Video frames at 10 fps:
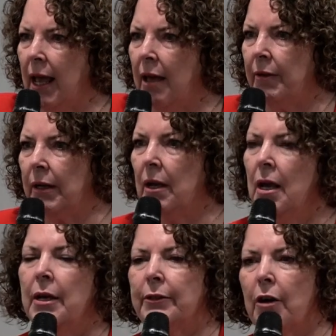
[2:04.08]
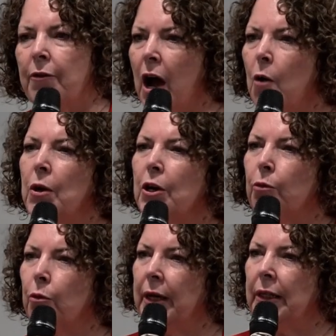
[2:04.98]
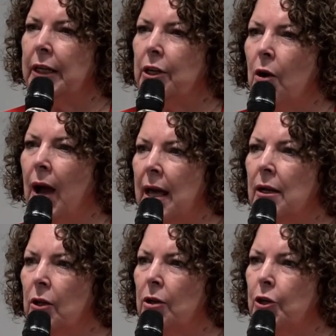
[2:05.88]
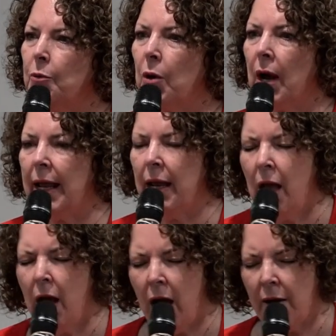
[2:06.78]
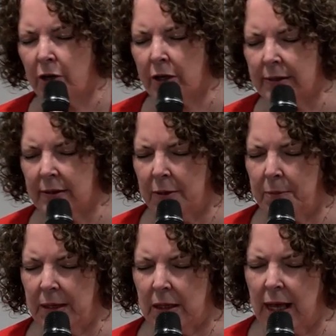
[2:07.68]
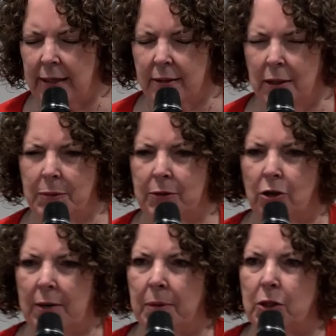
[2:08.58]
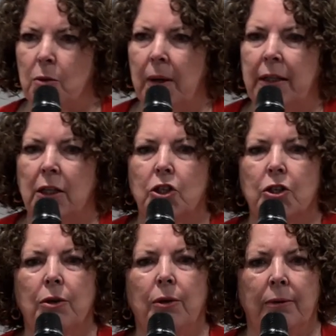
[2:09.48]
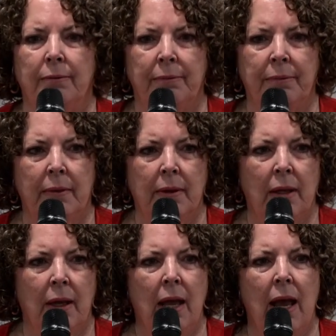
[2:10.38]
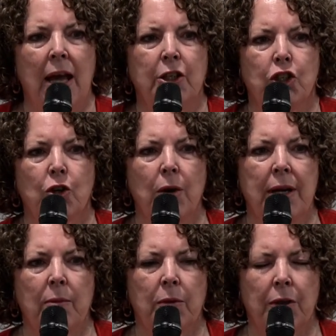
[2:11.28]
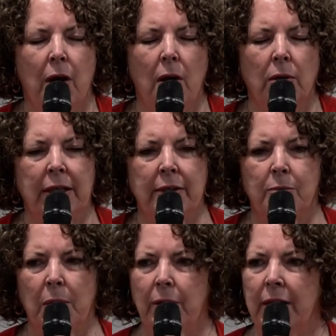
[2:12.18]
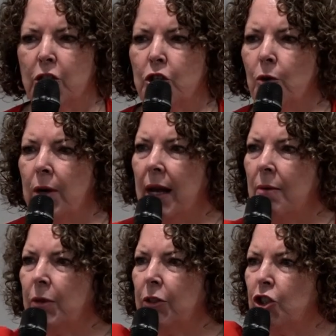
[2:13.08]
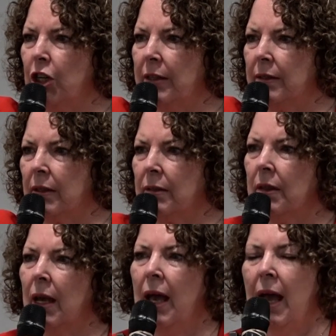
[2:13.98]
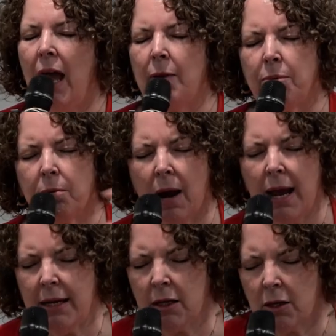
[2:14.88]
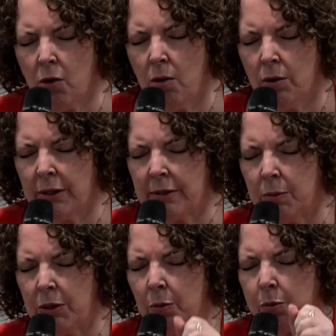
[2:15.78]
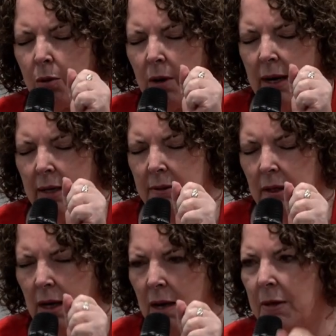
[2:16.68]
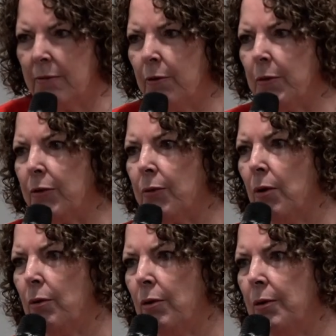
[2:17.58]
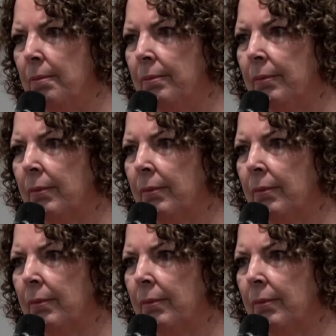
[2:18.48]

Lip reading: heaven. So if I want to really know how to learn to pray, I've got to slip into that slipstream between the two. And join up with the Holy Spirit and join up with Jesus and pray in accordance with the prayers that are coming from the throne room.